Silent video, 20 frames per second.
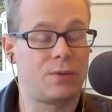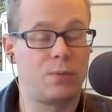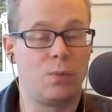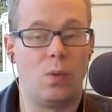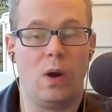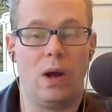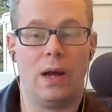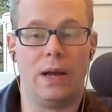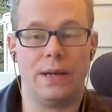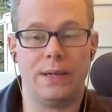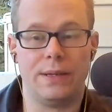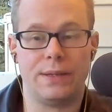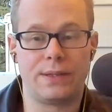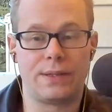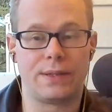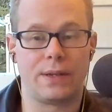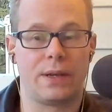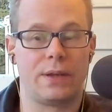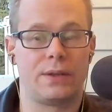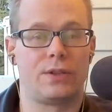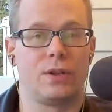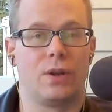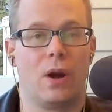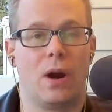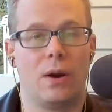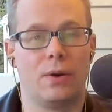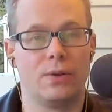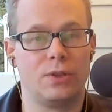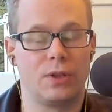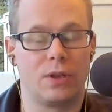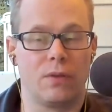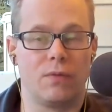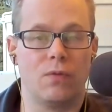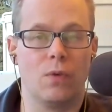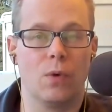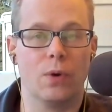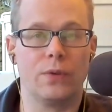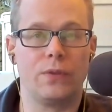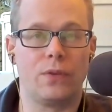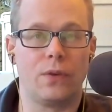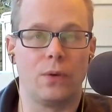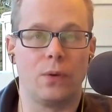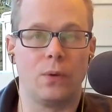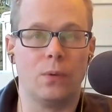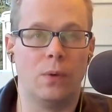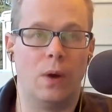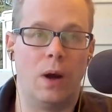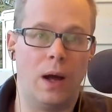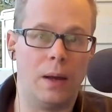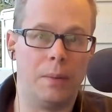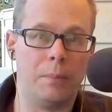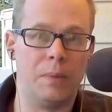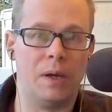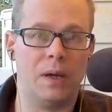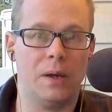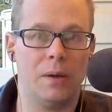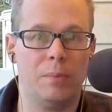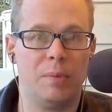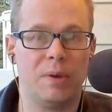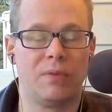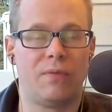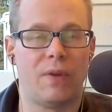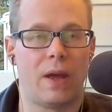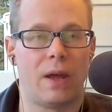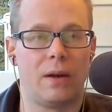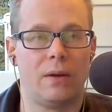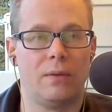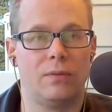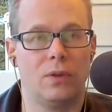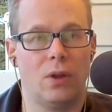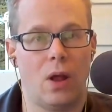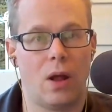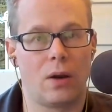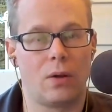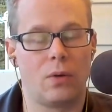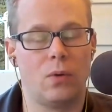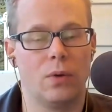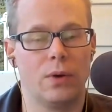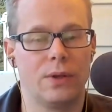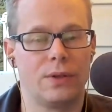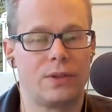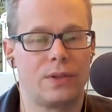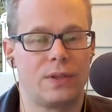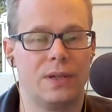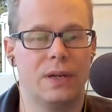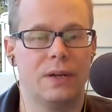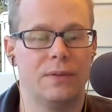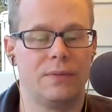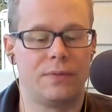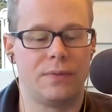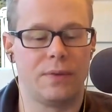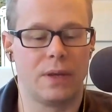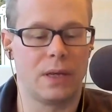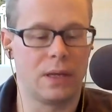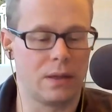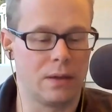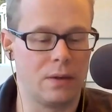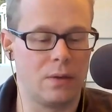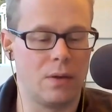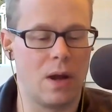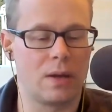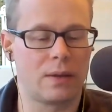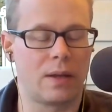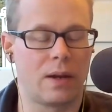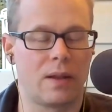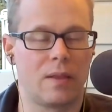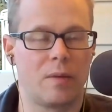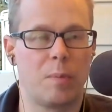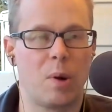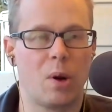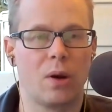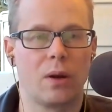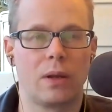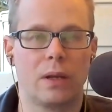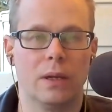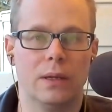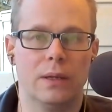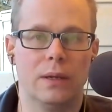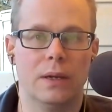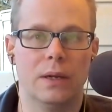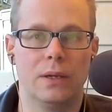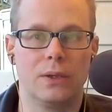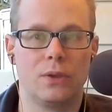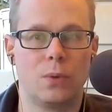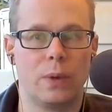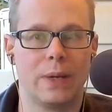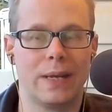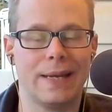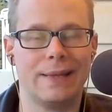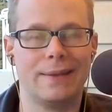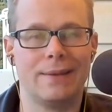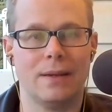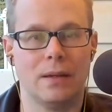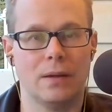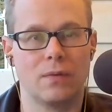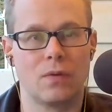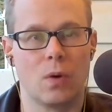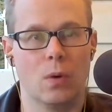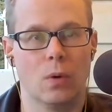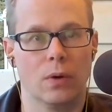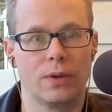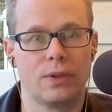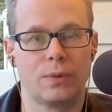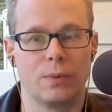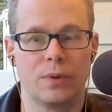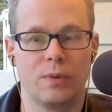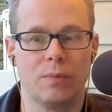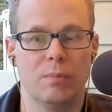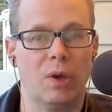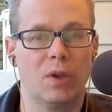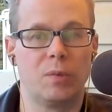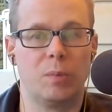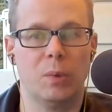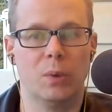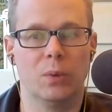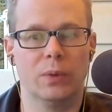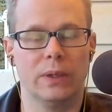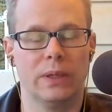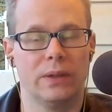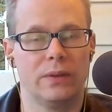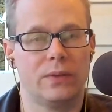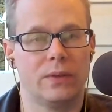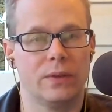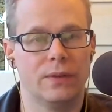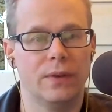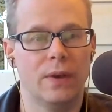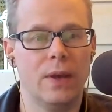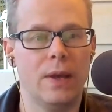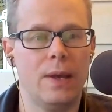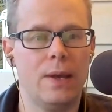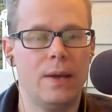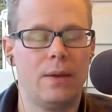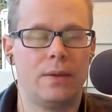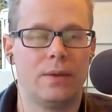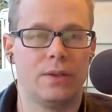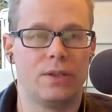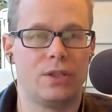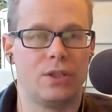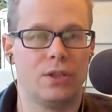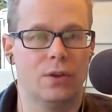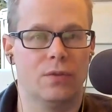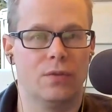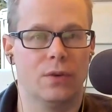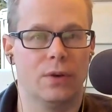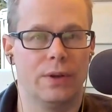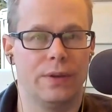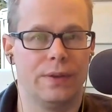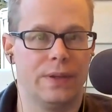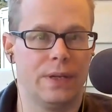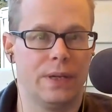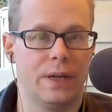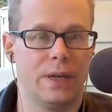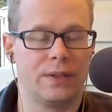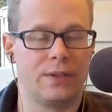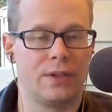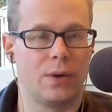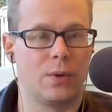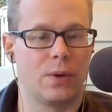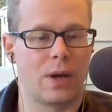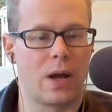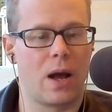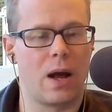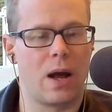was a cigar I was looking forward to. I'm a big fan of a lot of Joya stuff. They knocked it out of the park in uh, 2018, of course, with multiple releases, the silver and the uh, Cinco de